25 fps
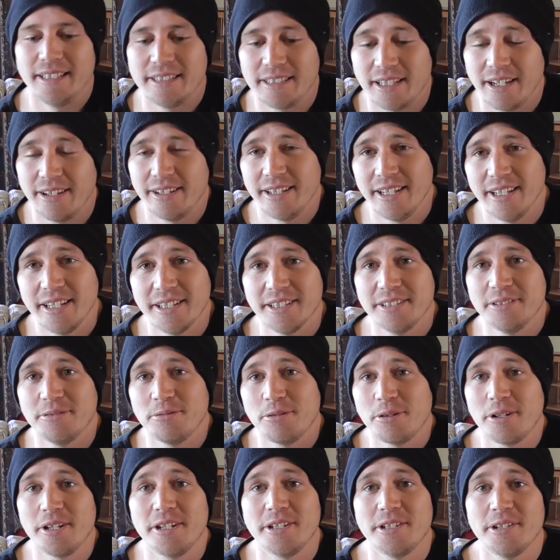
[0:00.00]
So yeah,
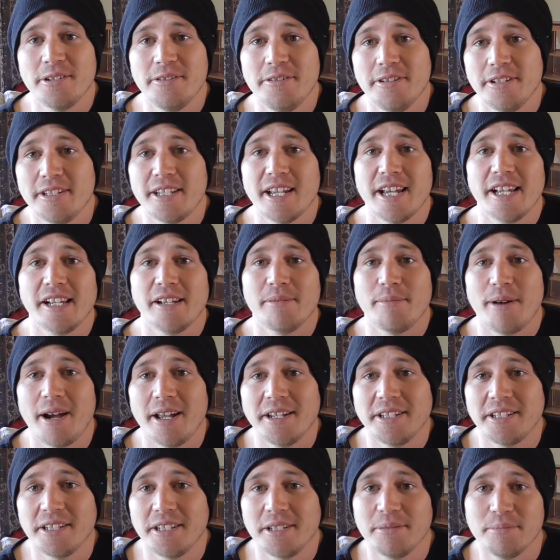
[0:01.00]
what do you do? You take him
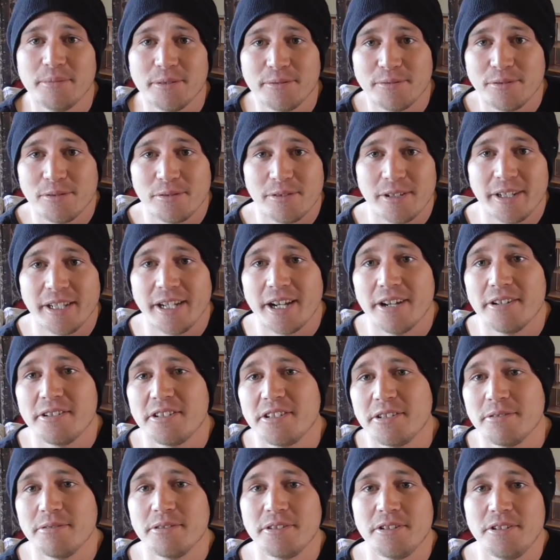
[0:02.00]
hunting before he
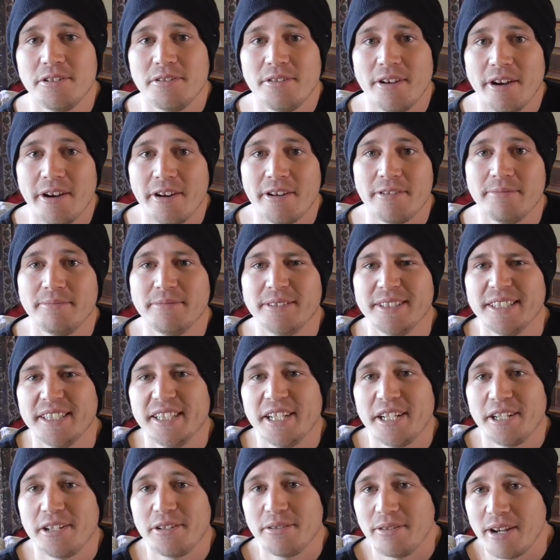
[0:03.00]
goes to his new home.
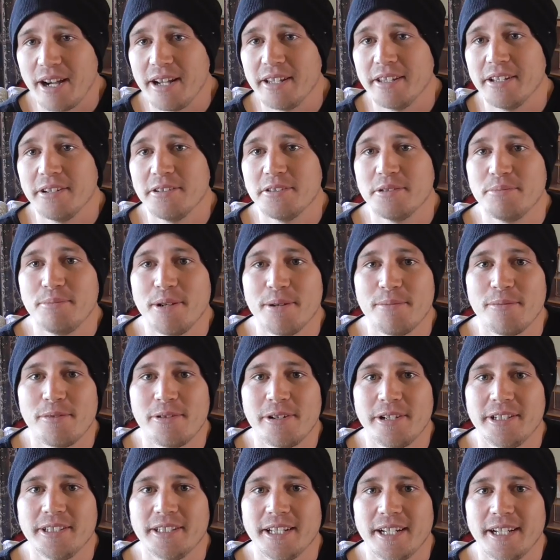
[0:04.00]
Create those
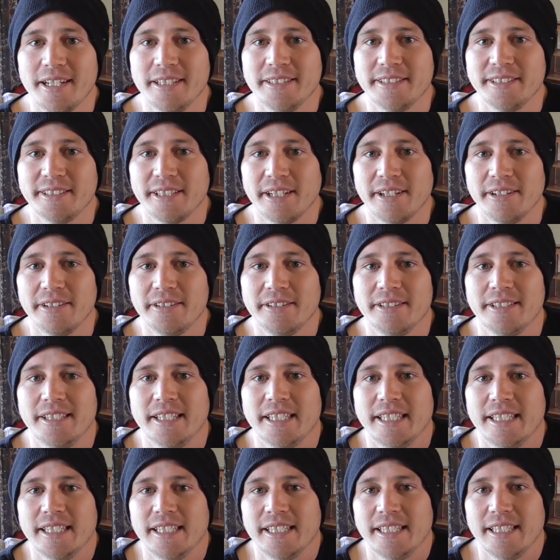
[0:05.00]
memories, eh? So
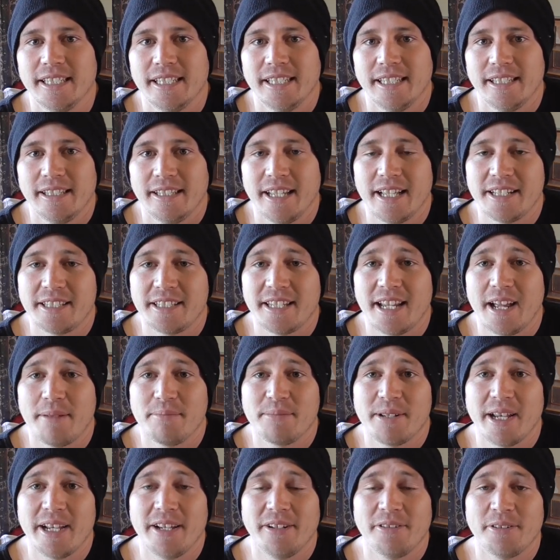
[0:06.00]
that's an
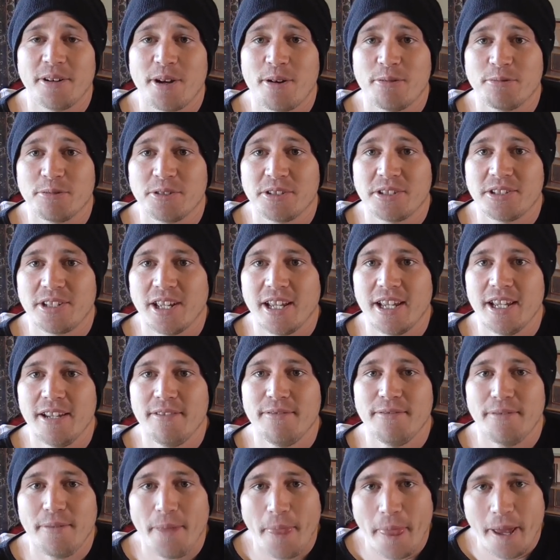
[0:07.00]
update on old
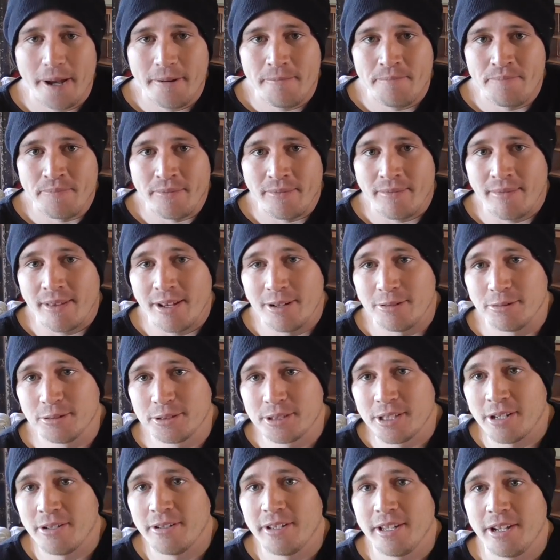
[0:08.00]
Steve.
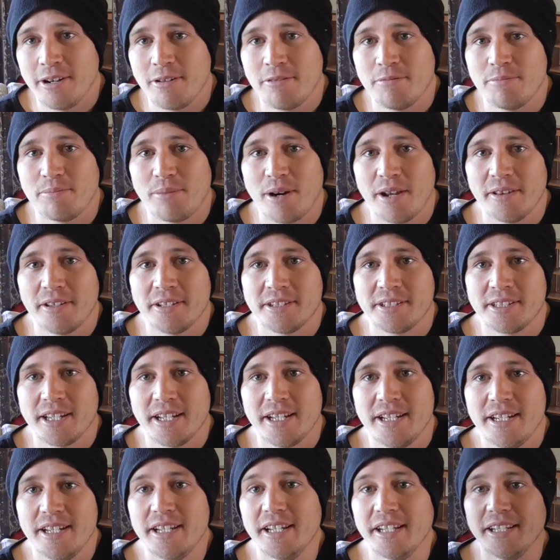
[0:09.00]
Also the old brother
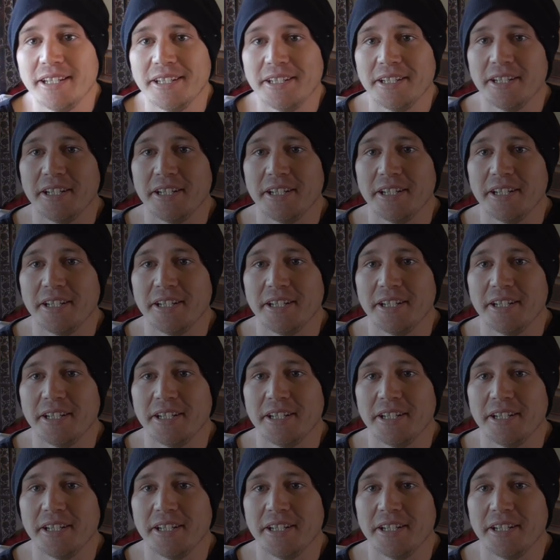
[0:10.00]
Z.